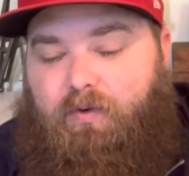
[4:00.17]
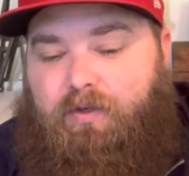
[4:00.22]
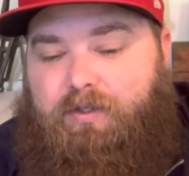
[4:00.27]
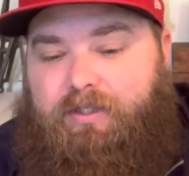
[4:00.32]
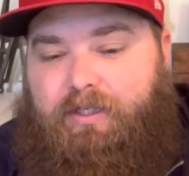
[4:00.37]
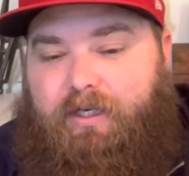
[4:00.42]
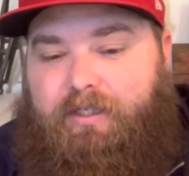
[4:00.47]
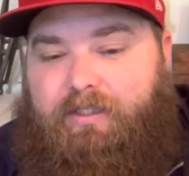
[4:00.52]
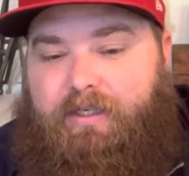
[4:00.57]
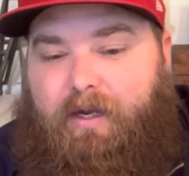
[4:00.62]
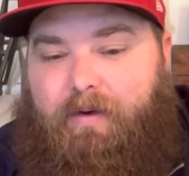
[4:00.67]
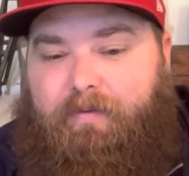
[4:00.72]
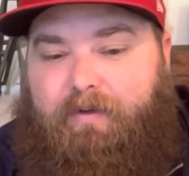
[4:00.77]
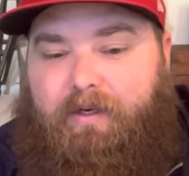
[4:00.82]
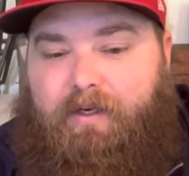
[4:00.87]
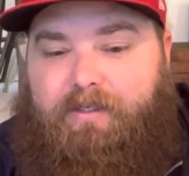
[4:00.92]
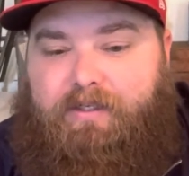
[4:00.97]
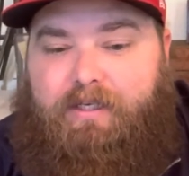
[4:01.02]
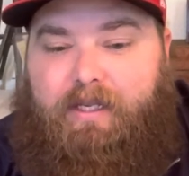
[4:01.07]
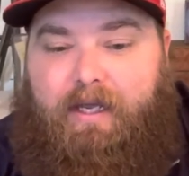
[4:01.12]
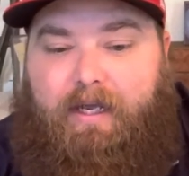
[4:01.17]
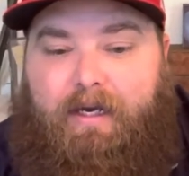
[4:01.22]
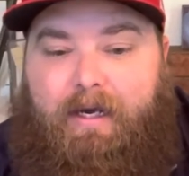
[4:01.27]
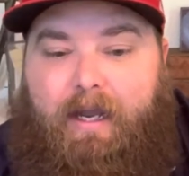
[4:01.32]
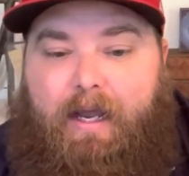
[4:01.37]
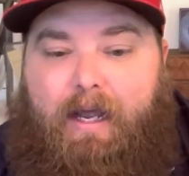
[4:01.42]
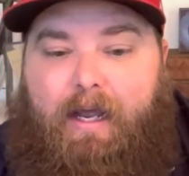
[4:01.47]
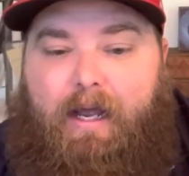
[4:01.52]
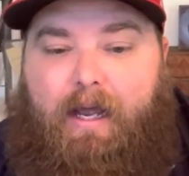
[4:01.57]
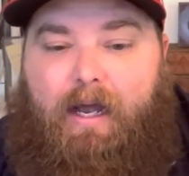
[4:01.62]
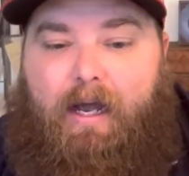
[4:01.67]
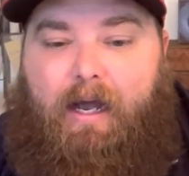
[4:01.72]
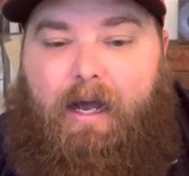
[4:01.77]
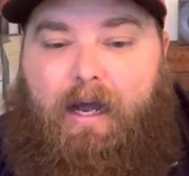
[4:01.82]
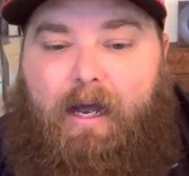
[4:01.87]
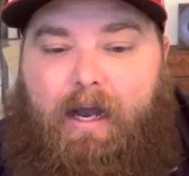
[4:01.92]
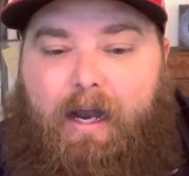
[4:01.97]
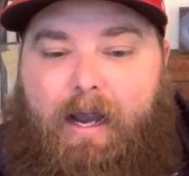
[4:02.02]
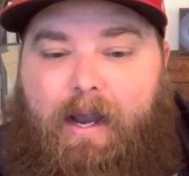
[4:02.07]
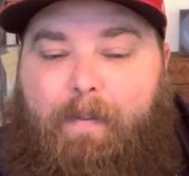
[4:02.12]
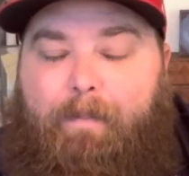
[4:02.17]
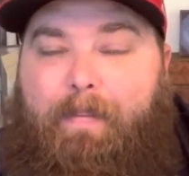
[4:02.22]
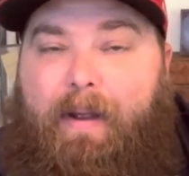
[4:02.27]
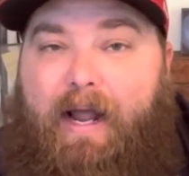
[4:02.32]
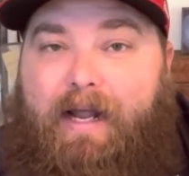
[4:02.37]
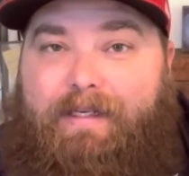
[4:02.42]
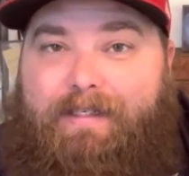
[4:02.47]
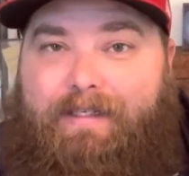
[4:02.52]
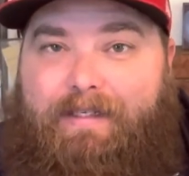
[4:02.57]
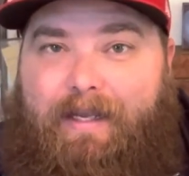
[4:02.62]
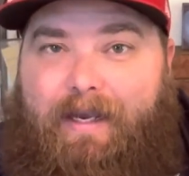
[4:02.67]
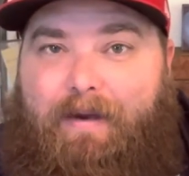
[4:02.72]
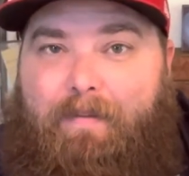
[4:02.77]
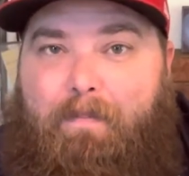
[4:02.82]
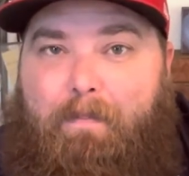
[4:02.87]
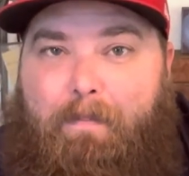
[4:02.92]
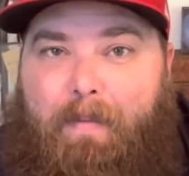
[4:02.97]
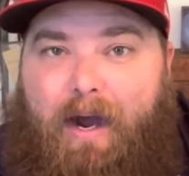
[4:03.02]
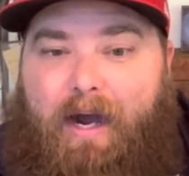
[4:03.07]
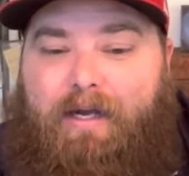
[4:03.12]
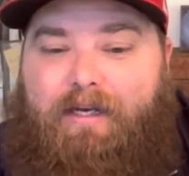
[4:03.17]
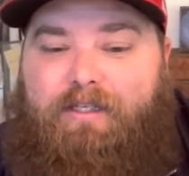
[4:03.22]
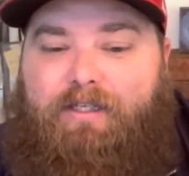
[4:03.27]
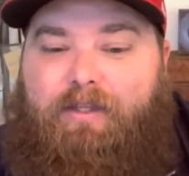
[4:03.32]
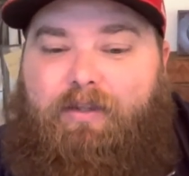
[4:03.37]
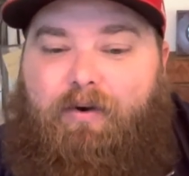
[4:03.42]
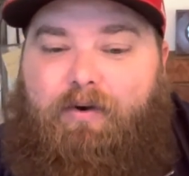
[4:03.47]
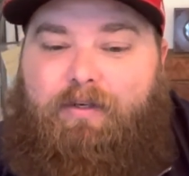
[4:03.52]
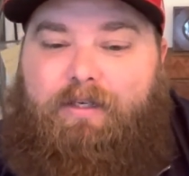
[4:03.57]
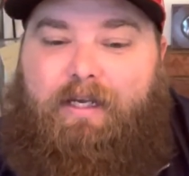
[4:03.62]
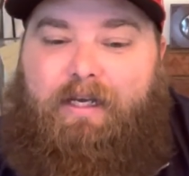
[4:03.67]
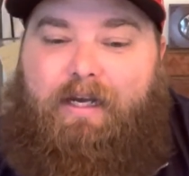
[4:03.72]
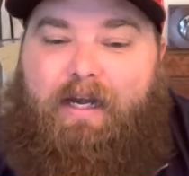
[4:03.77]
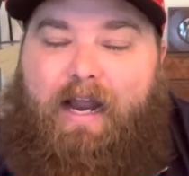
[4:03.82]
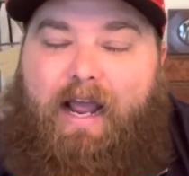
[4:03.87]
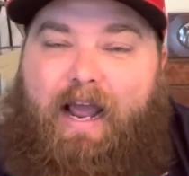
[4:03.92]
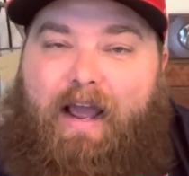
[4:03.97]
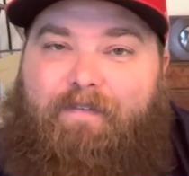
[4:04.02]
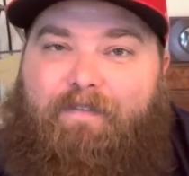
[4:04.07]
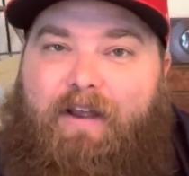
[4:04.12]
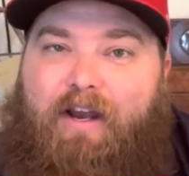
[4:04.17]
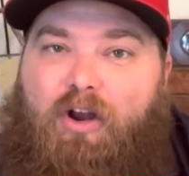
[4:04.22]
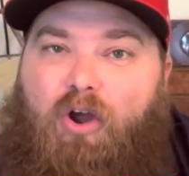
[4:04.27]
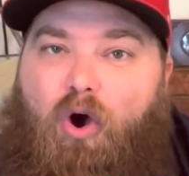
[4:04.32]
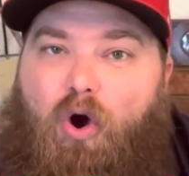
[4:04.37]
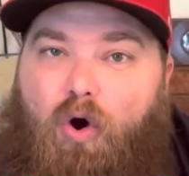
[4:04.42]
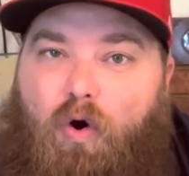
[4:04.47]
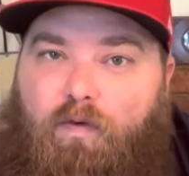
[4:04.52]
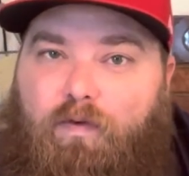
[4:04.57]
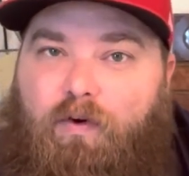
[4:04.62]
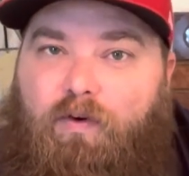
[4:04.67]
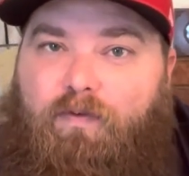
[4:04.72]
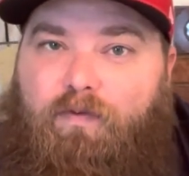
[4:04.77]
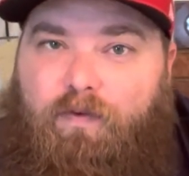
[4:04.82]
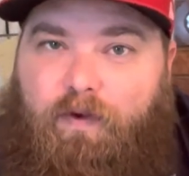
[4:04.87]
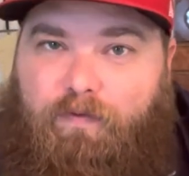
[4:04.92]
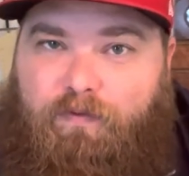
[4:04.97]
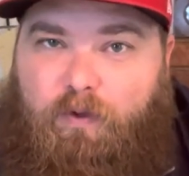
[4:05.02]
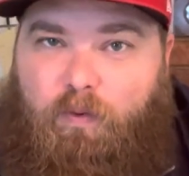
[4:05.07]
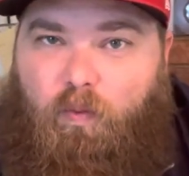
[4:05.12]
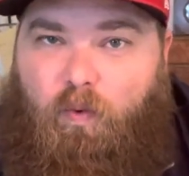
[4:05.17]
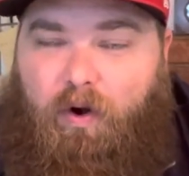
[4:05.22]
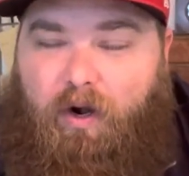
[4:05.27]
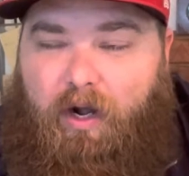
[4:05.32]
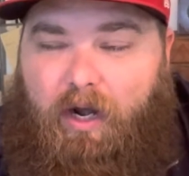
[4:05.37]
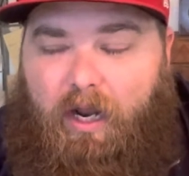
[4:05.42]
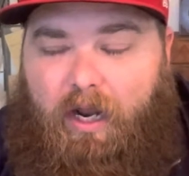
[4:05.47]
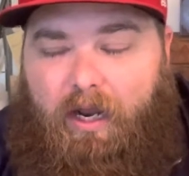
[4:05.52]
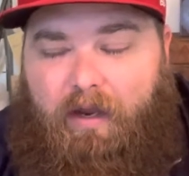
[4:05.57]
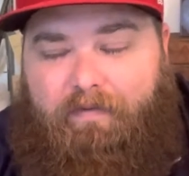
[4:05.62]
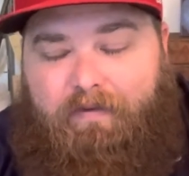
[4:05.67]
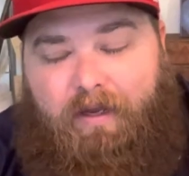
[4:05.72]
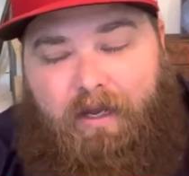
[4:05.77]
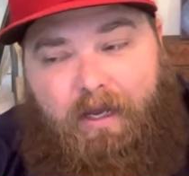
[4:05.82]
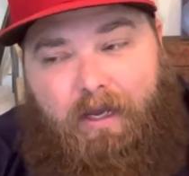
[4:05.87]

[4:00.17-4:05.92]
stays down because of that. And Penn State minus 13.5 and over 51.5.